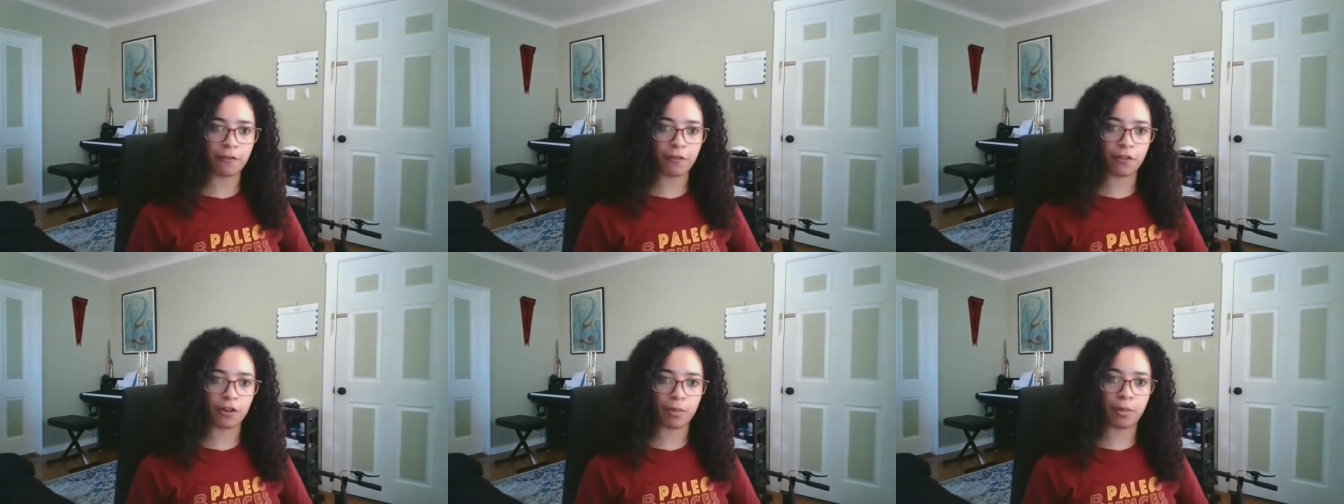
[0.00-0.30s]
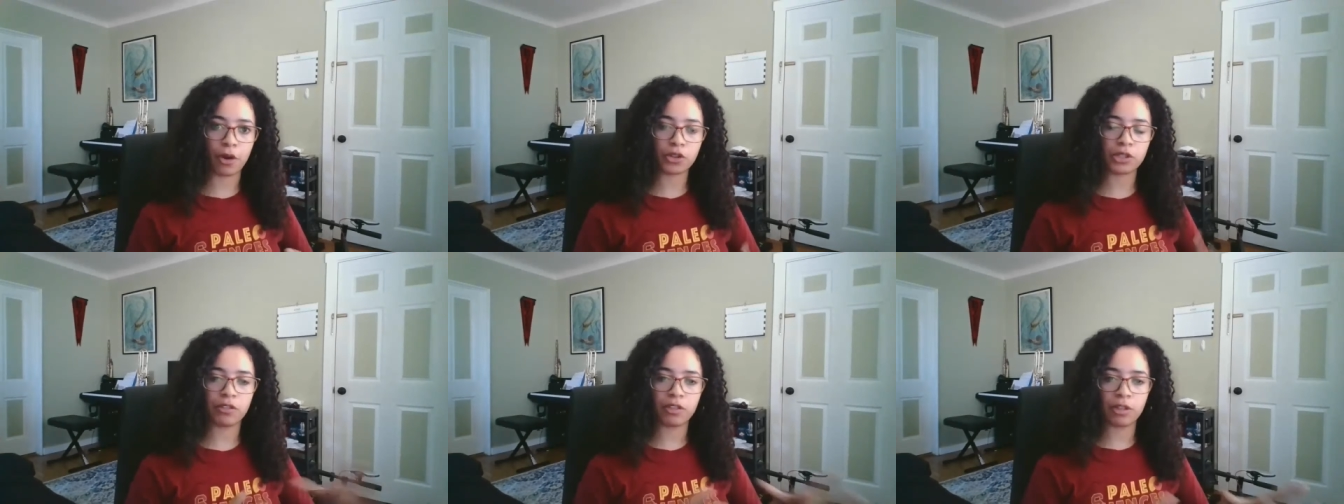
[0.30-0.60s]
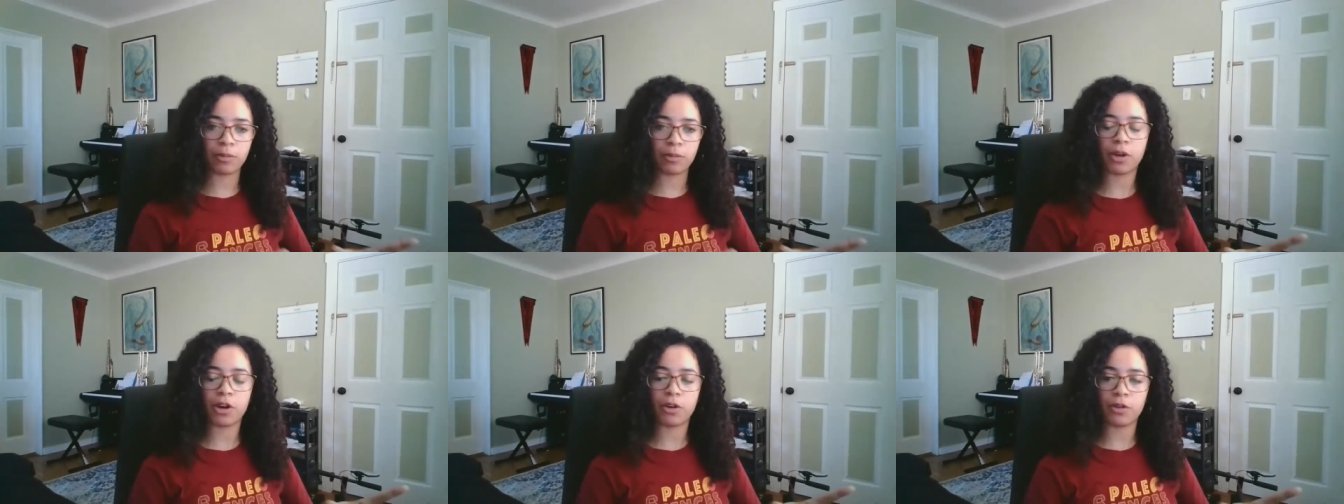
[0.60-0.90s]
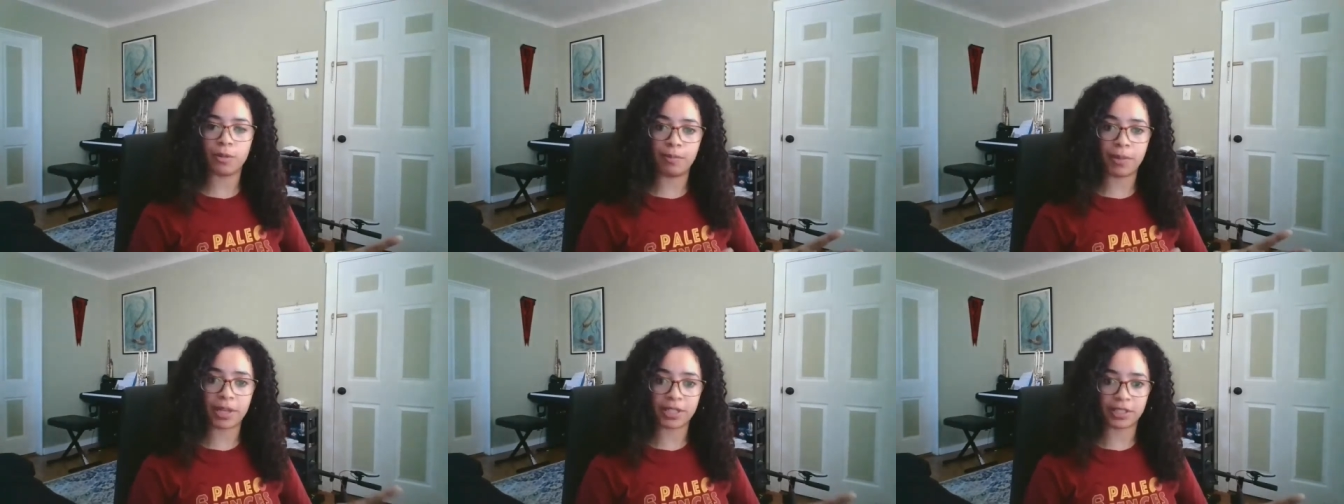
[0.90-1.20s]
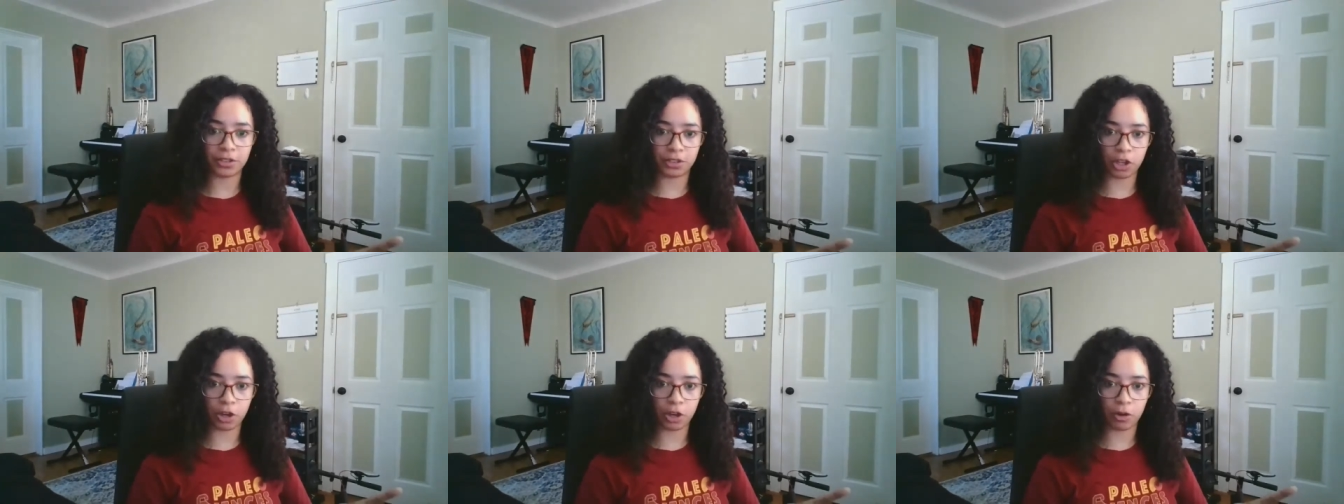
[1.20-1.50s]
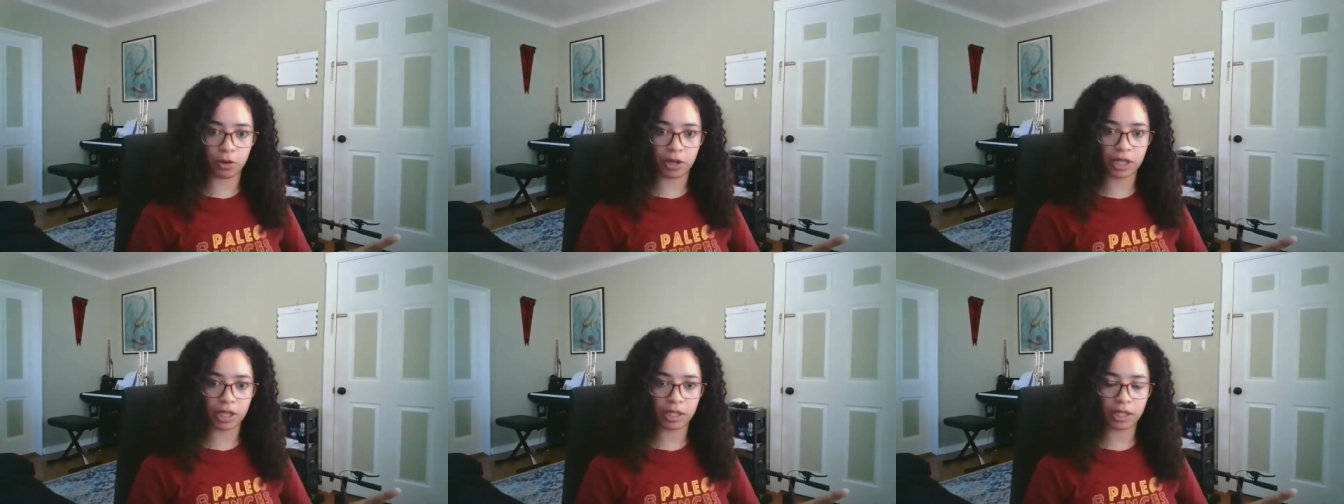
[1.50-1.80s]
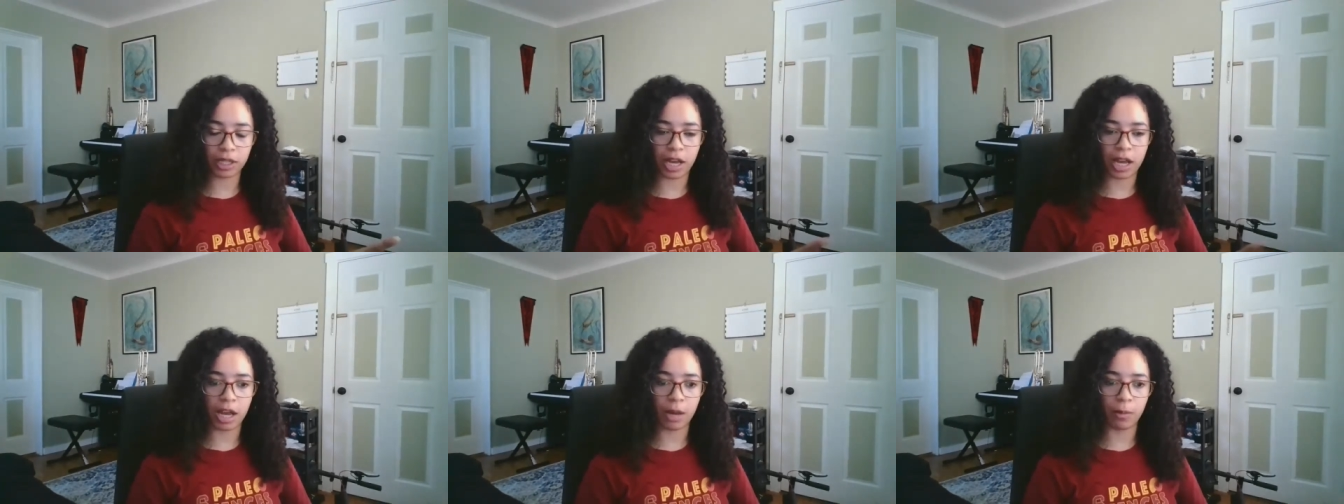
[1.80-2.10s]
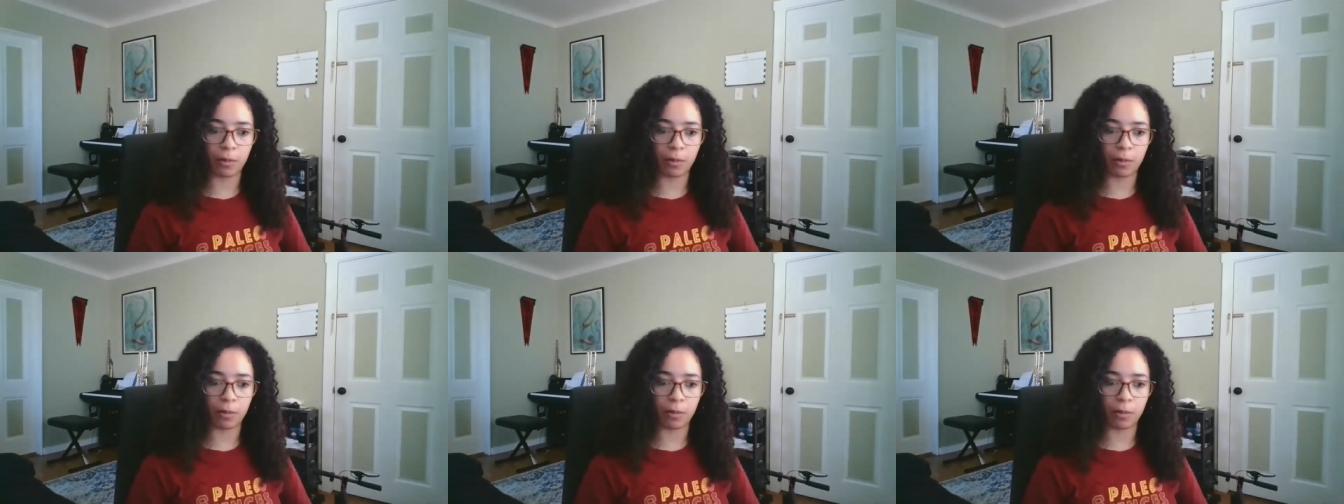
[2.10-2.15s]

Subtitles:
For most of the Mesozoic,